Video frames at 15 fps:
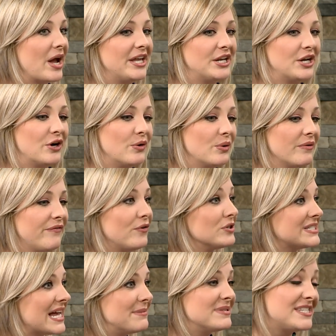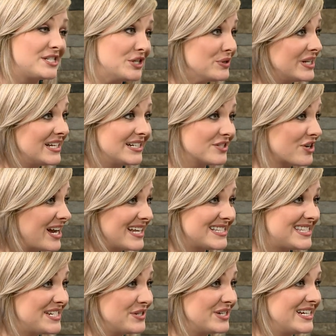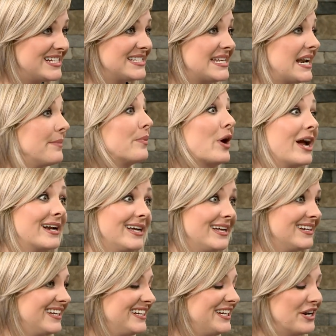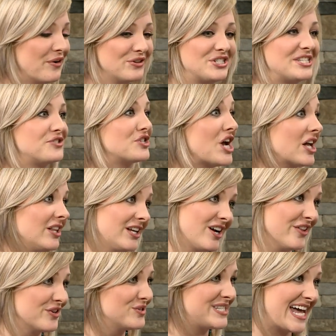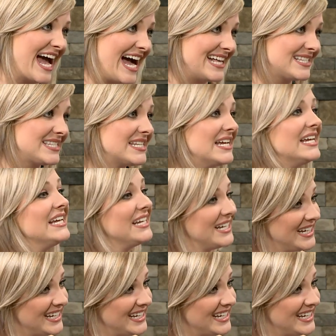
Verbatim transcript: you know, full-time student, grad student, and I'm pregnant, and you know, just juggling all those hats. And you're trying